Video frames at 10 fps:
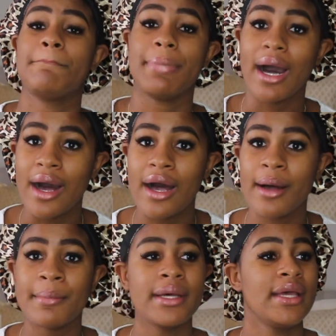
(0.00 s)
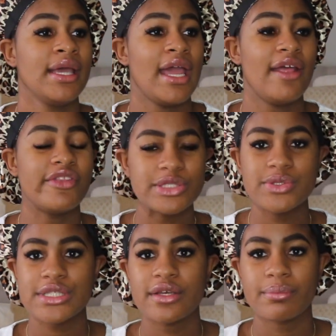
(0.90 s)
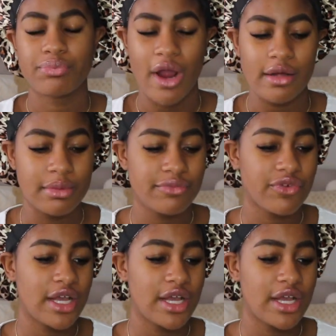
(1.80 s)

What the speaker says: bomb. And this was a problem for